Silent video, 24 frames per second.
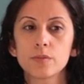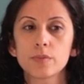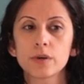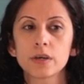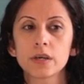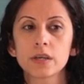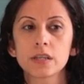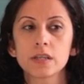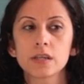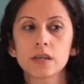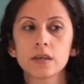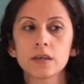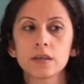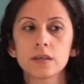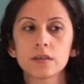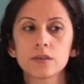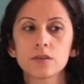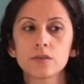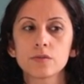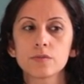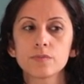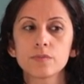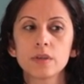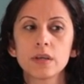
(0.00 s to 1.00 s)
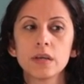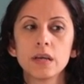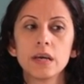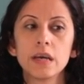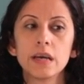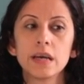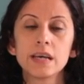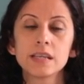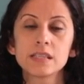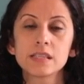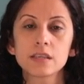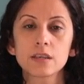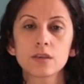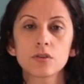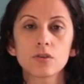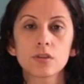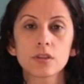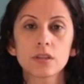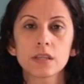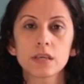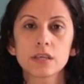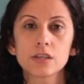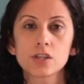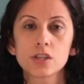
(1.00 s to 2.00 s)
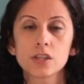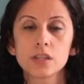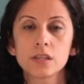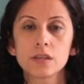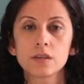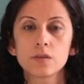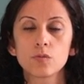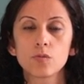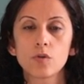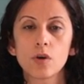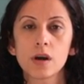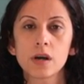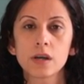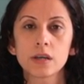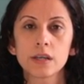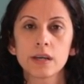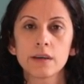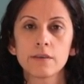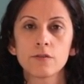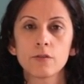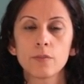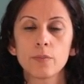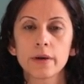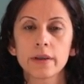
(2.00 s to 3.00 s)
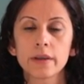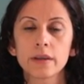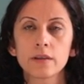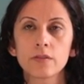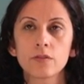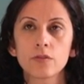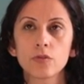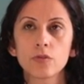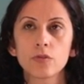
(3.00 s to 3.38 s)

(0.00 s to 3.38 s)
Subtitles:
But it's a good thing. She didn't want everybody